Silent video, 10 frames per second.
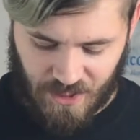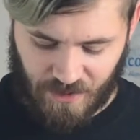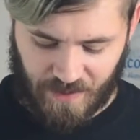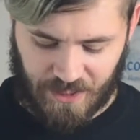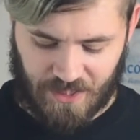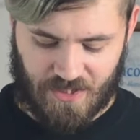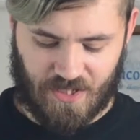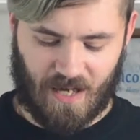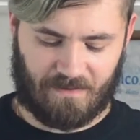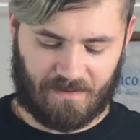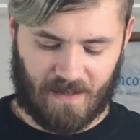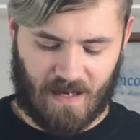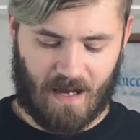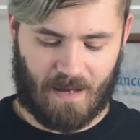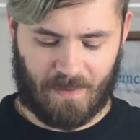generation stuff.
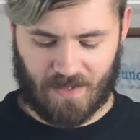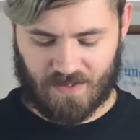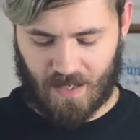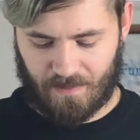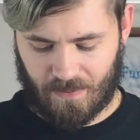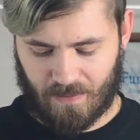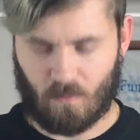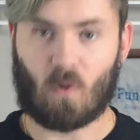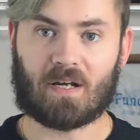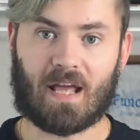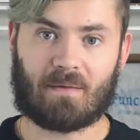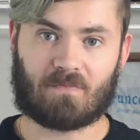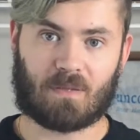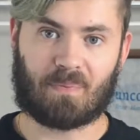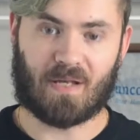I picked up one game for
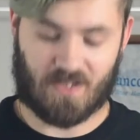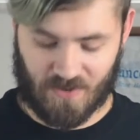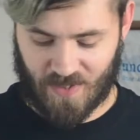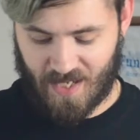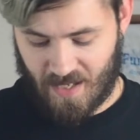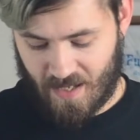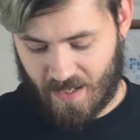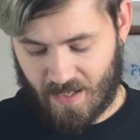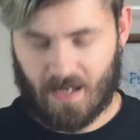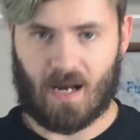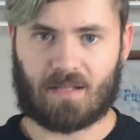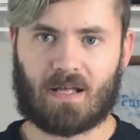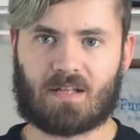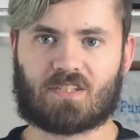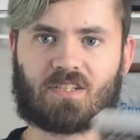the PS3, and
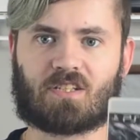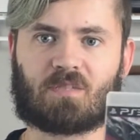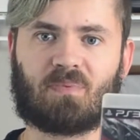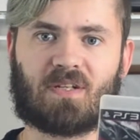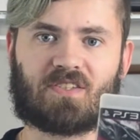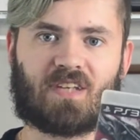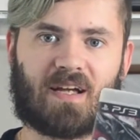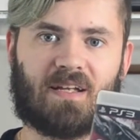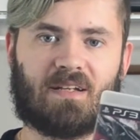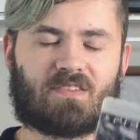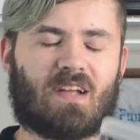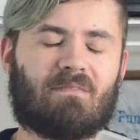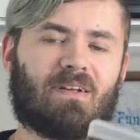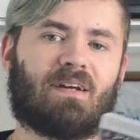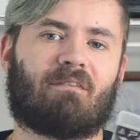that's Split Second. It's not
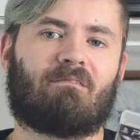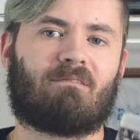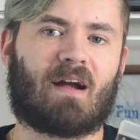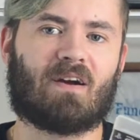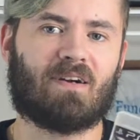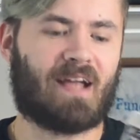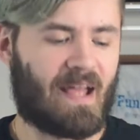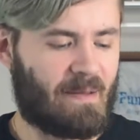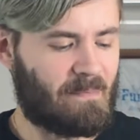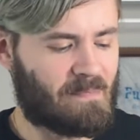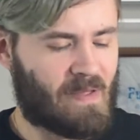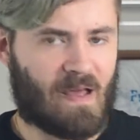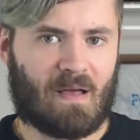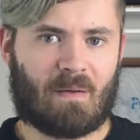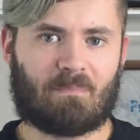really a rare game,
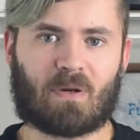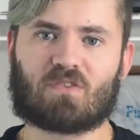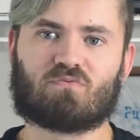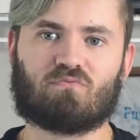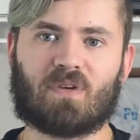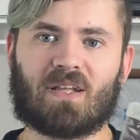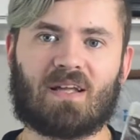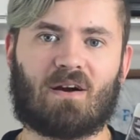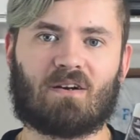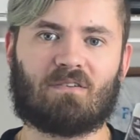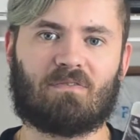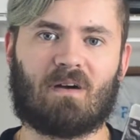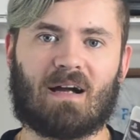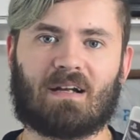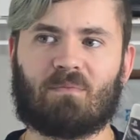but it's really hard to
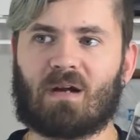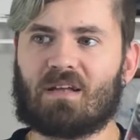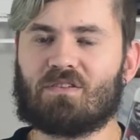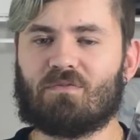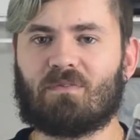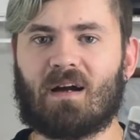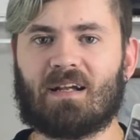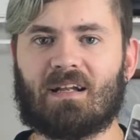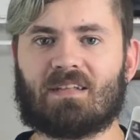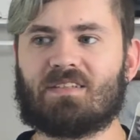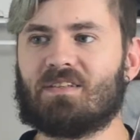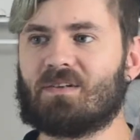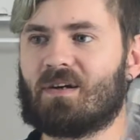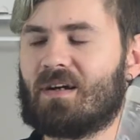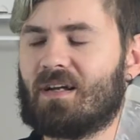find. And when I do find it, it's
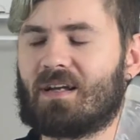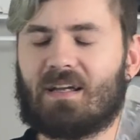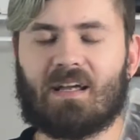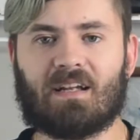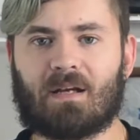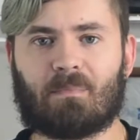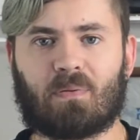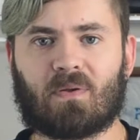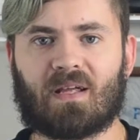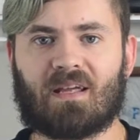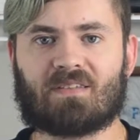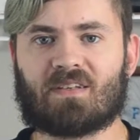either incomplete,